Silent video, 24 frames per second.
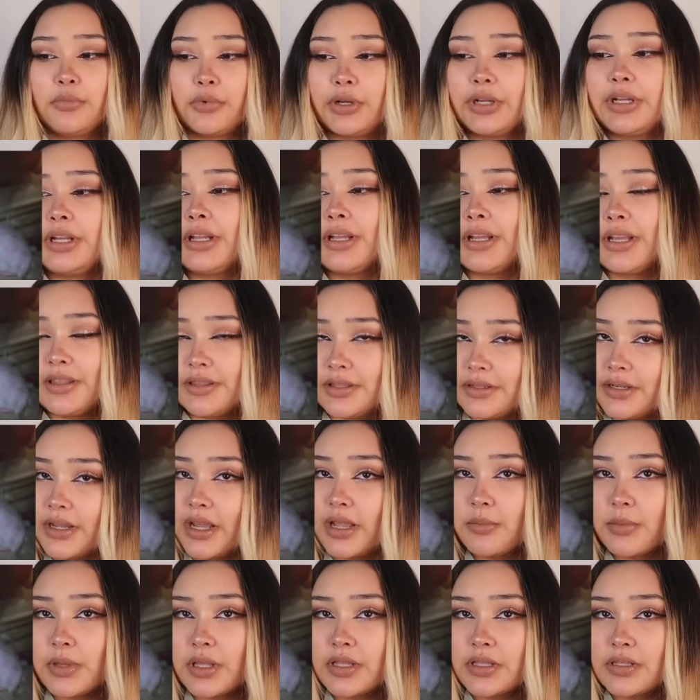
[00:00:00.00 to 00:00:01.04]
Marina and the
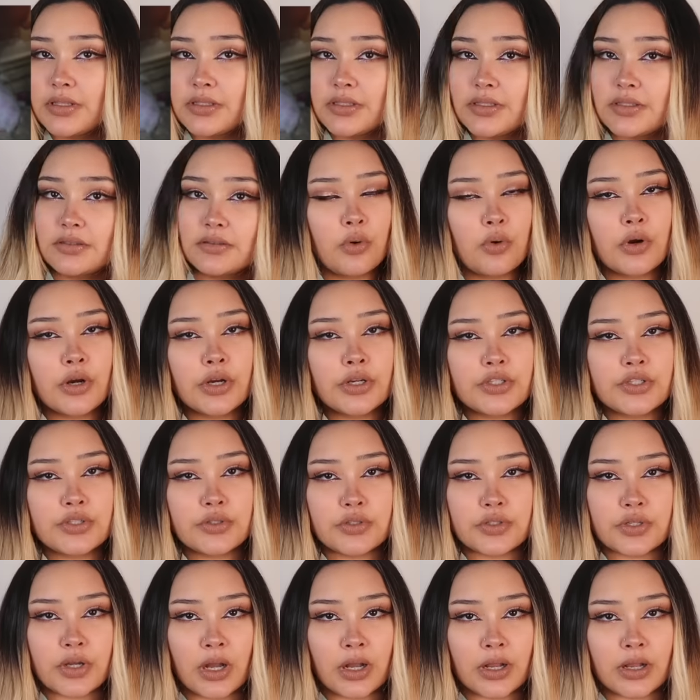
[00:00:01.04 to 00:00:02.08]
Diamonds, or to
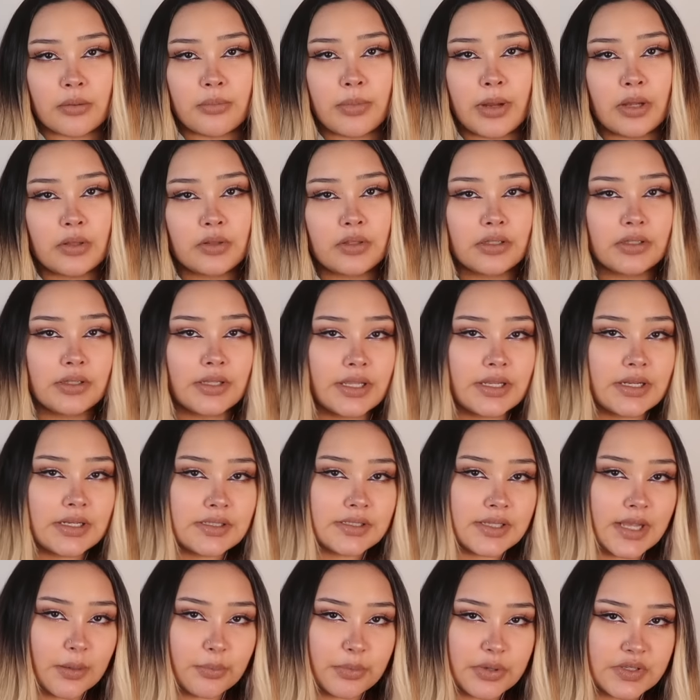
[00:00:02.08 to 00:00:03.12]
talk about the
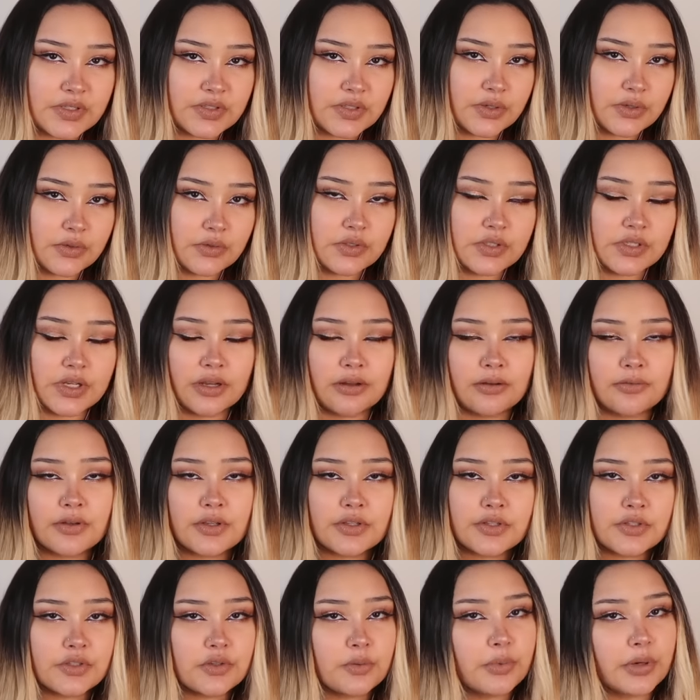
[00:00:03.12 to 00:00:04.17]
latest episodes of
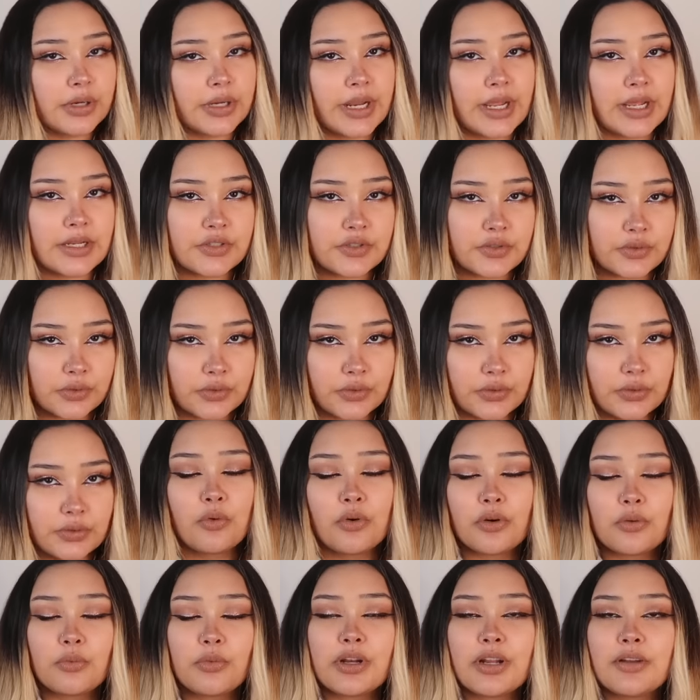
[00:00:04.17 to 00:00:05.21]
Supernatural
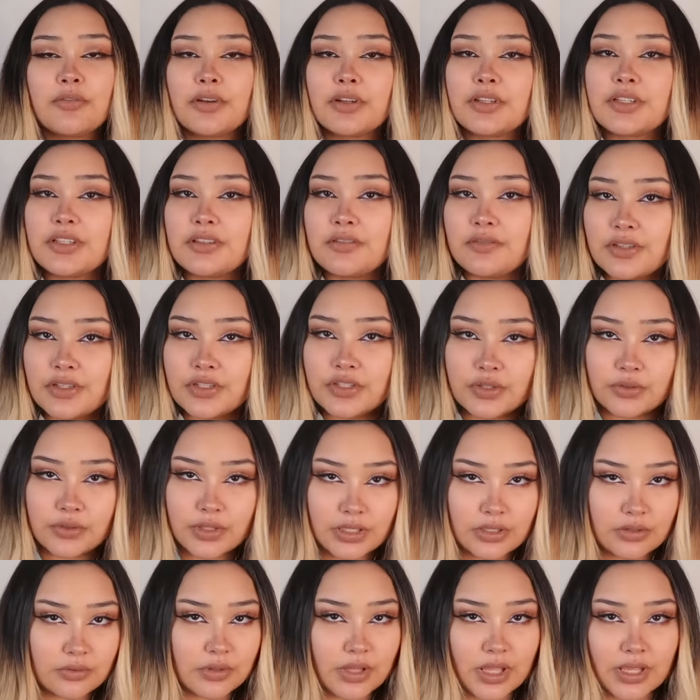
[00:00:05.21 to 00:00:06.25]
or whatever T V show
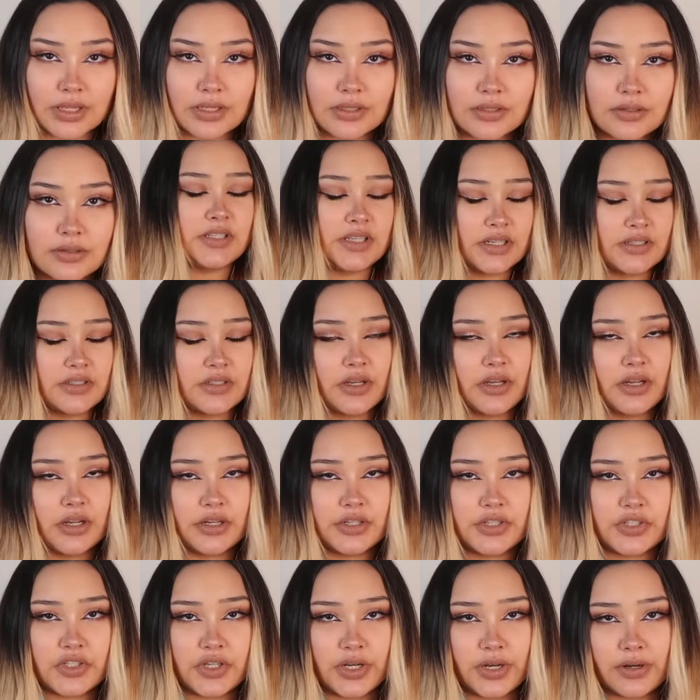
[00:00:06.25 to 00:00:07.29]
that you liked. TikTok
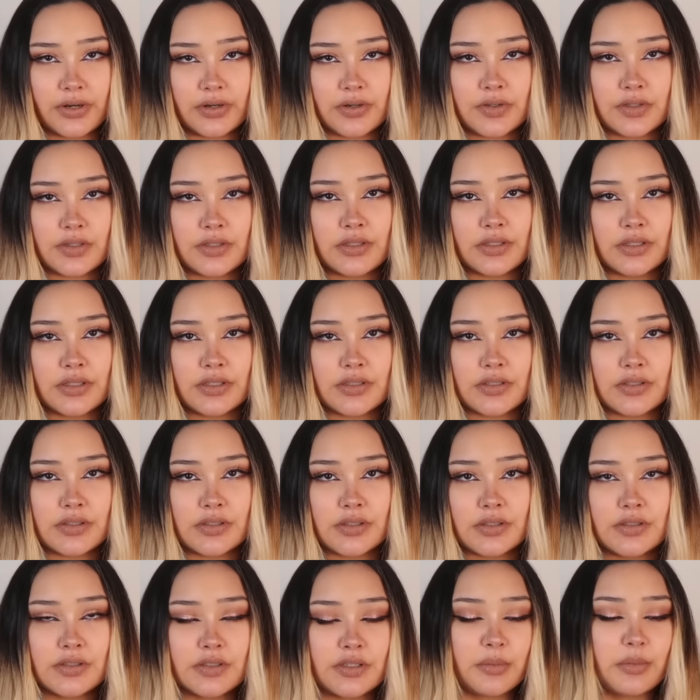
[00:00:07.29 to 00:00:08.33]
shares this
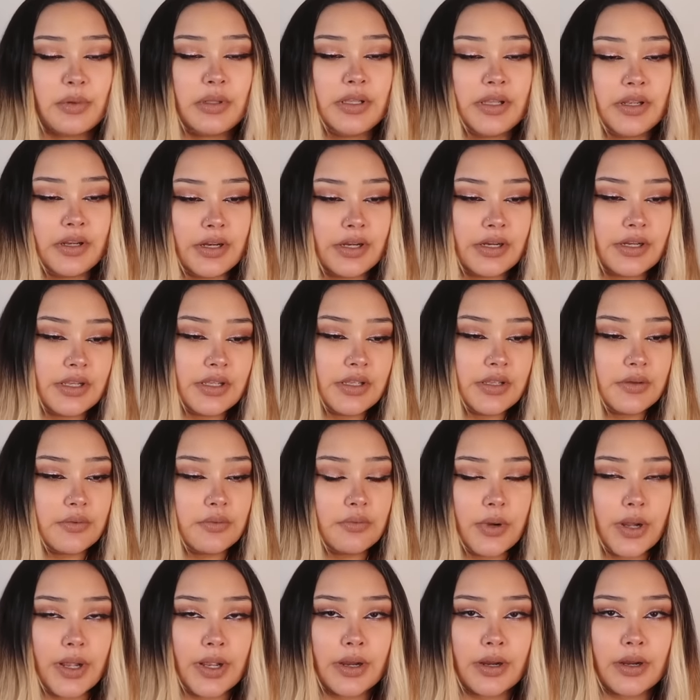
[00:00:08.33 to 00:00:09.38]
similarity
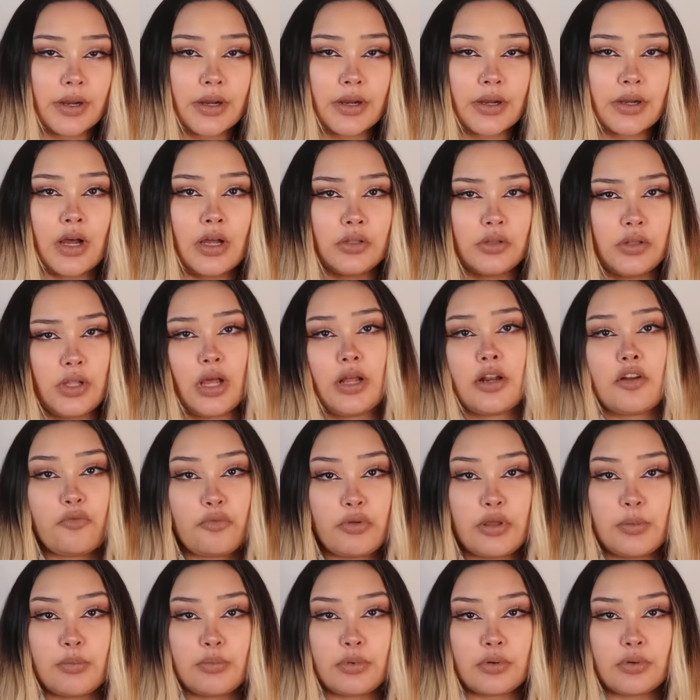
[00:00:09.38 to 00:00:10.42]
where a lot of
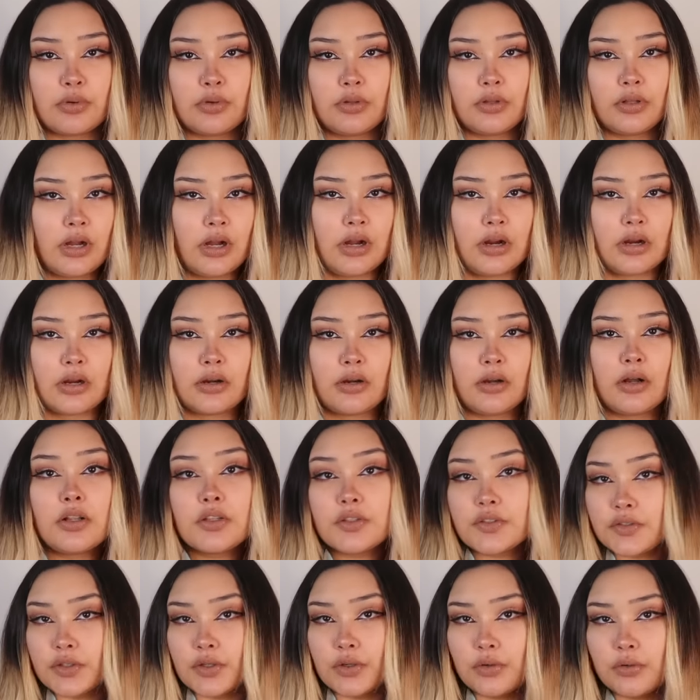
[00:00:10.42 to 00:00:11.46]
people are
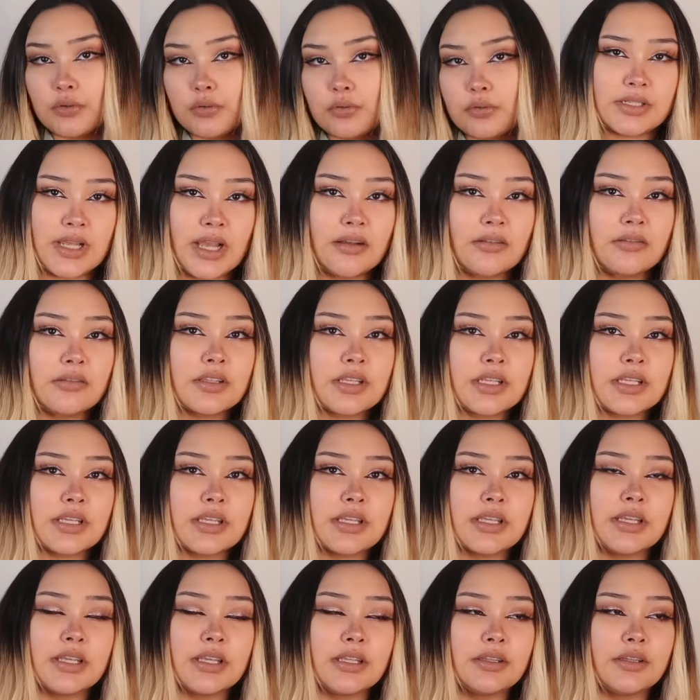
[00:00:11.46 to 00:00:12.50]
also dabbling
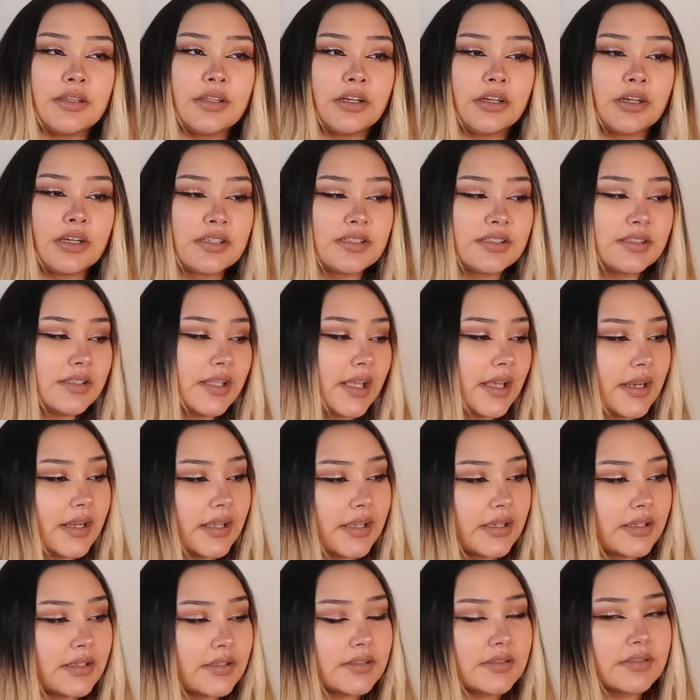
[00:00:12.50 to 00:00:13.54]
in their
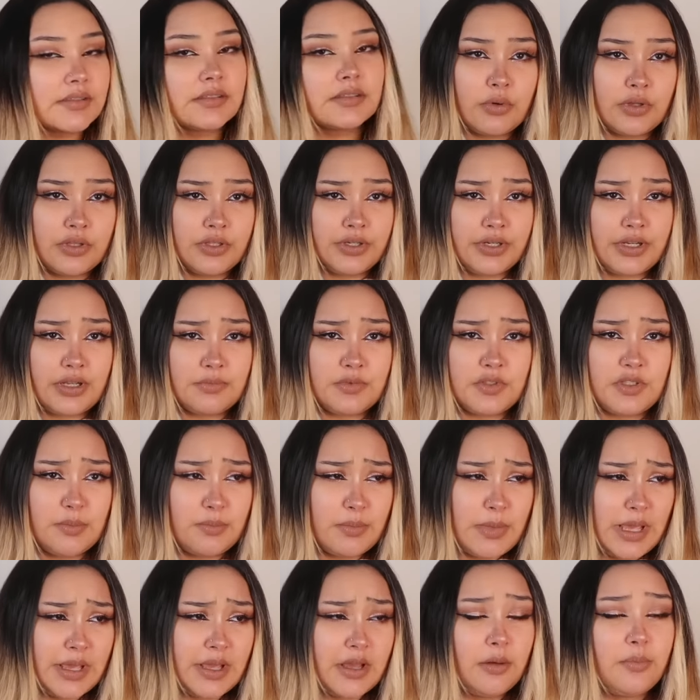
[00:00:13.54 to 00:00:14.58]
aesthetics, whether it comes to
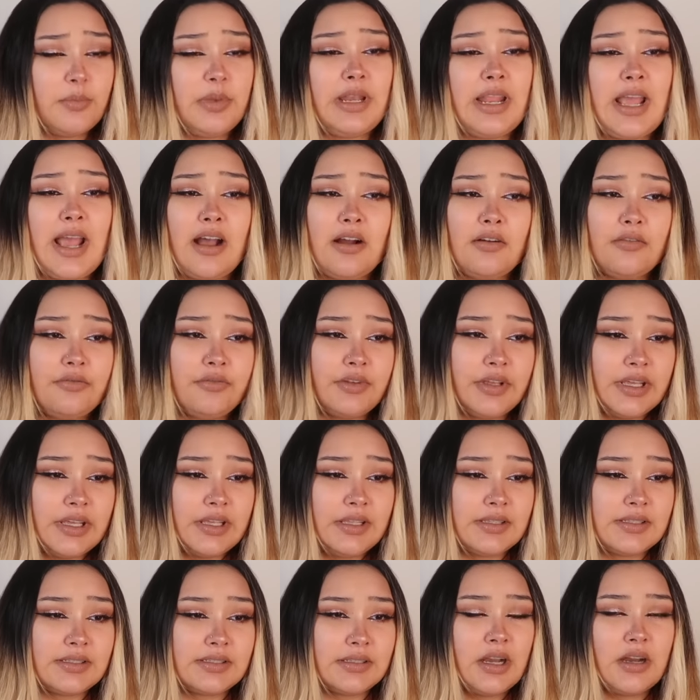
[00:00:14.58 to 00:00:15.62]
makeup and
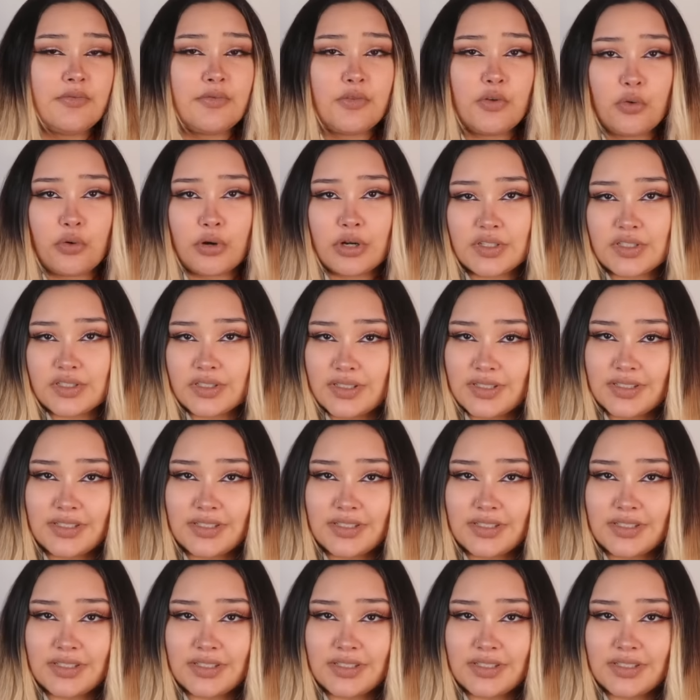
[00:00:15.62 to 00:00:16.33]
outfits, of course,